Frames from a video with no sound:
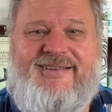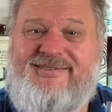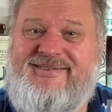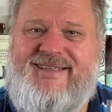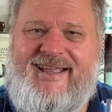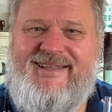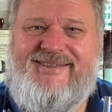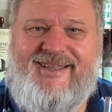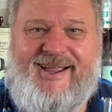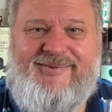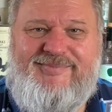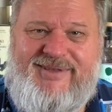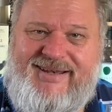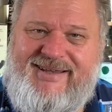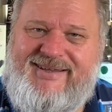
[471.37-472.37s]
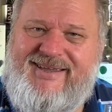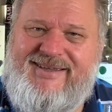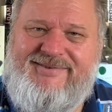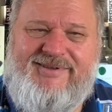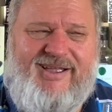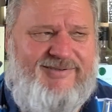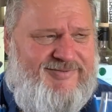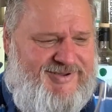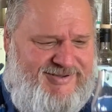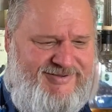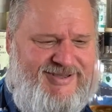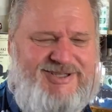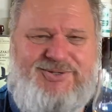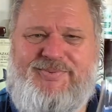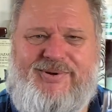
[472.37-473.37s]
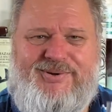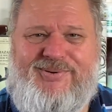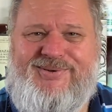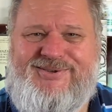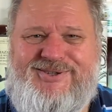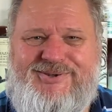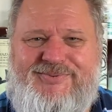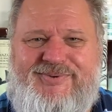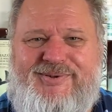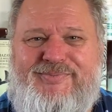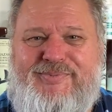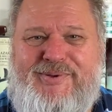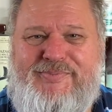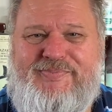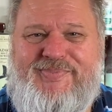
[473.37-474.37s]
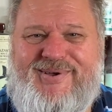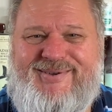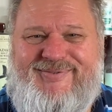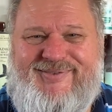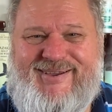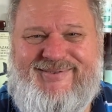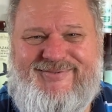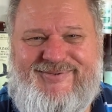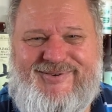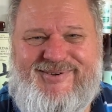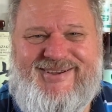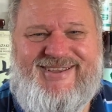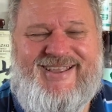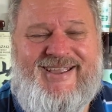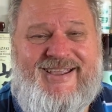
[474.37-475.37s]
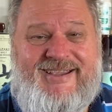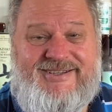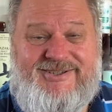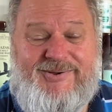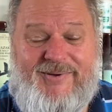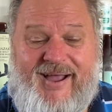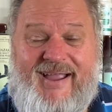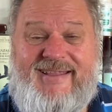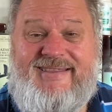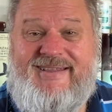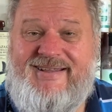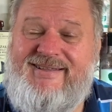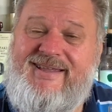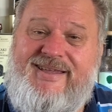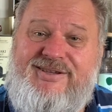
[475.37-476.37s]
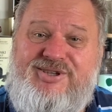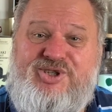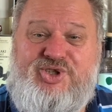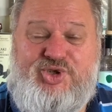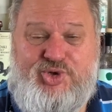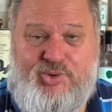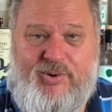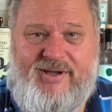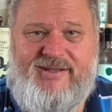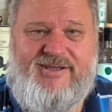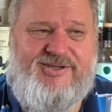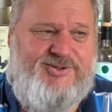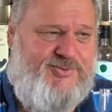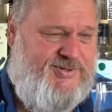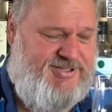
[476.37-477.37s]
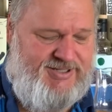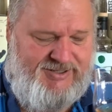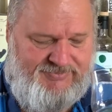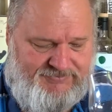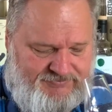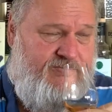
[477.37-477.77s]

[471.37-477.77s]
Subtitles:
Daytime drinking, I think this one also will be perfect for it. So I did enjoy this whiskey.